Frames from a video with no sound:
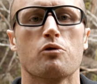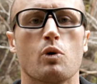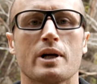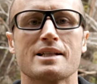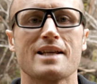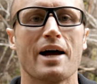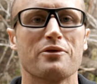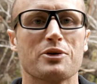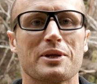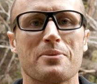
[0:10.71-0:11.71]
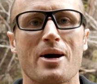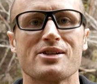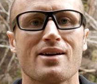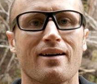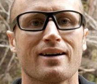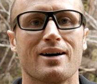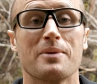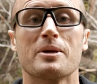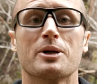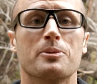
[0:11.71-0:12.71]
everyone, it's Ivan,
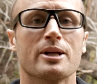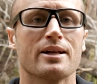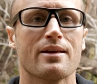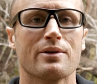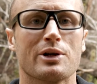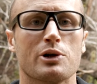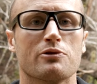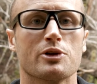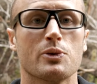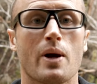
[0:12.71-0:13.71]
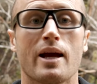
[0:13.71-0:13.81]
kitbadger.com, here to bring you another gear view,